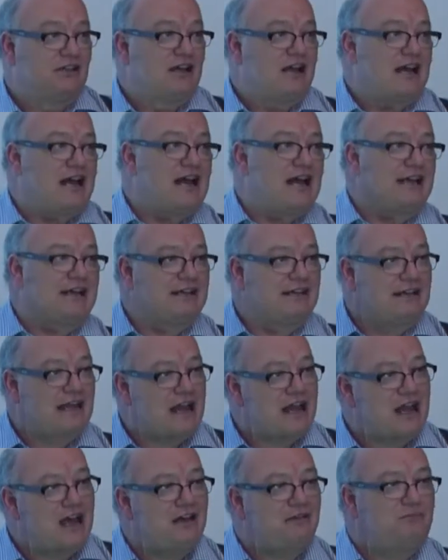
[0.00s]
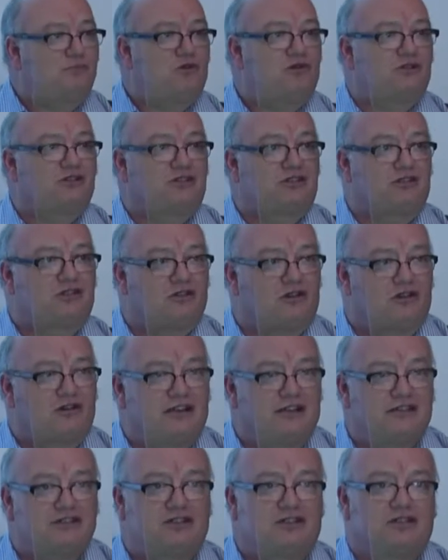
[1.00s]
I can add more
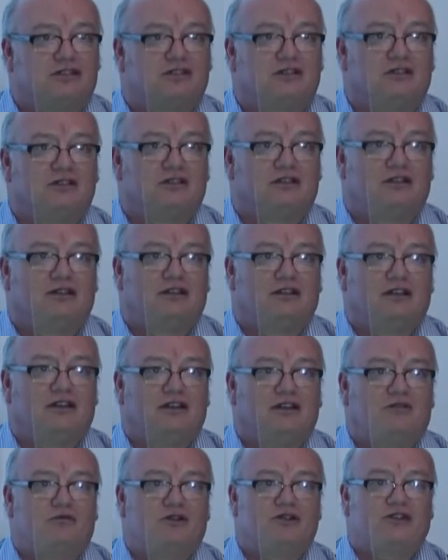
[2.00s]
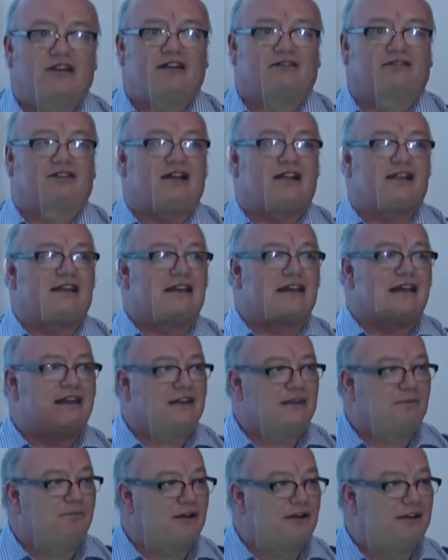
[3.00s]
storage without telling
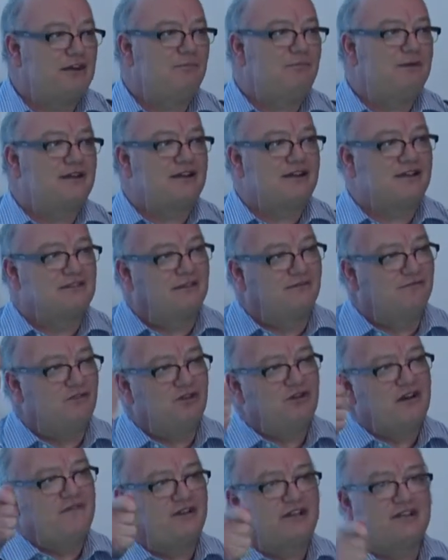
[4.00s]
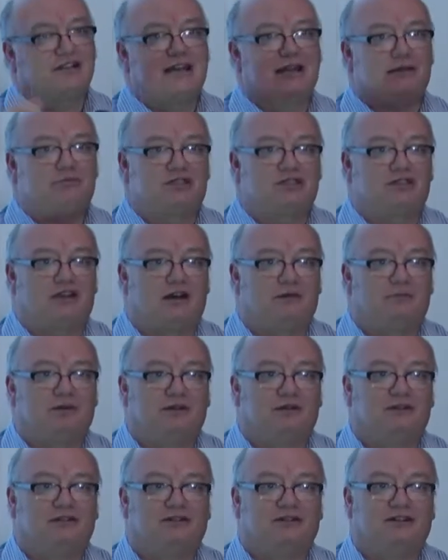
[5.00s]
anybody because if you have a claim stub,
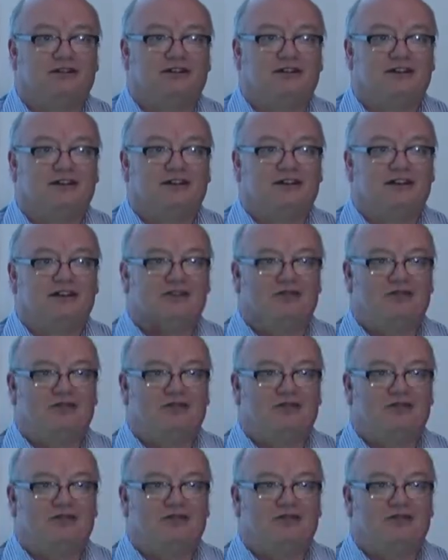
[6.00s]
you